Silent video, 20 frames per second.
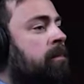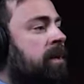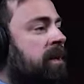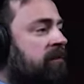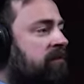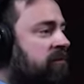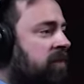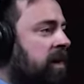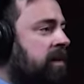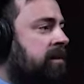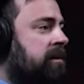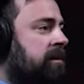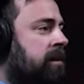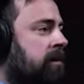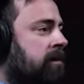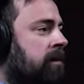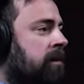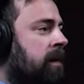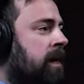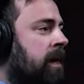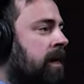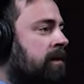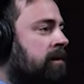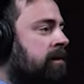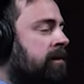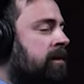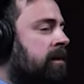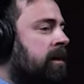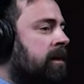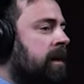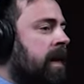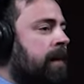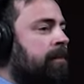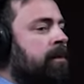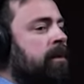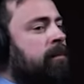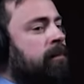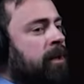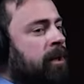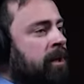but he fights nonetheless.
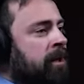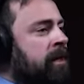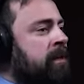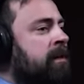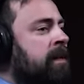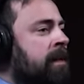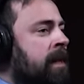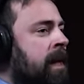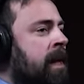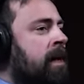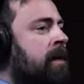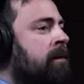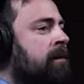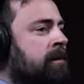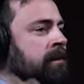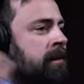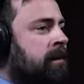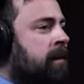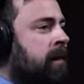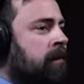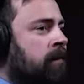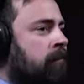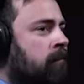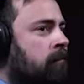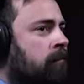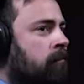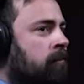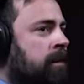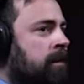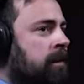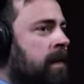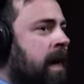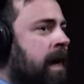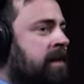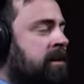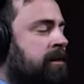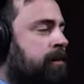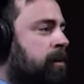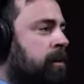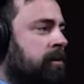Captain America at the end is like the
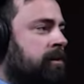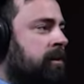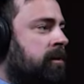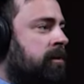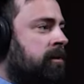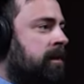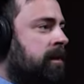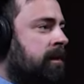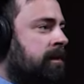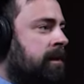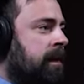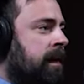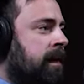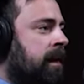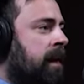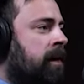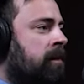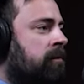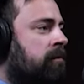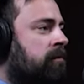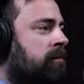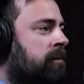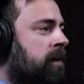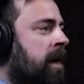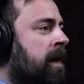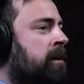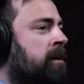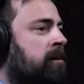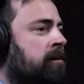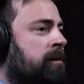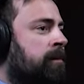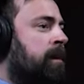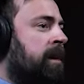last person who's going to take out Thanos,